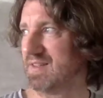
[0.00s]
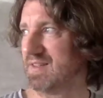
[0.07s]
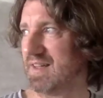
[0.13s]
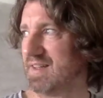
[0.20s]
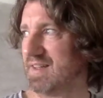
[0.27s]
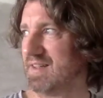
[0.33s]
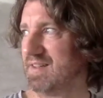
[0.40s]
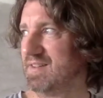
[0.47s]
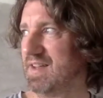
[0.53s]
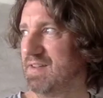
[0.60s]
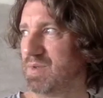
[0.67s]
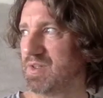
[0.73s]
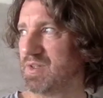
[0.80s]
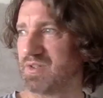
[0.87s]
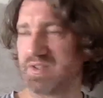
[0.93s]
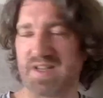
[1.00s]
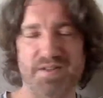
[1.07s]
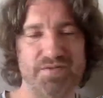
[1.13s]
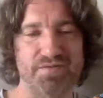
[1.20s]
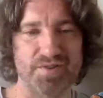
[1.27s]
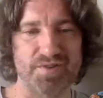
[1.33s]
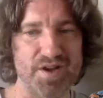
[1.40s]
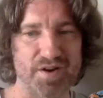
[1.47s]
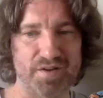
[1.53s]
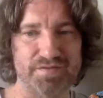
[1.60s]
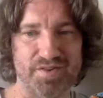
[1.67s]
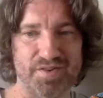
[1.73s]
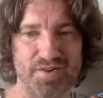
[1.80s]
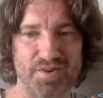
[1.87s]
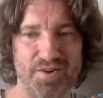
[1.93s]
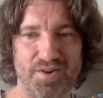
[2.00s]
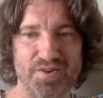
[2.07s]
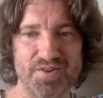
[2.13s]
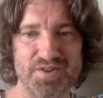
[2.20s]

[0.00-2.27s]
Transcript: like even when she was like 3 or 4,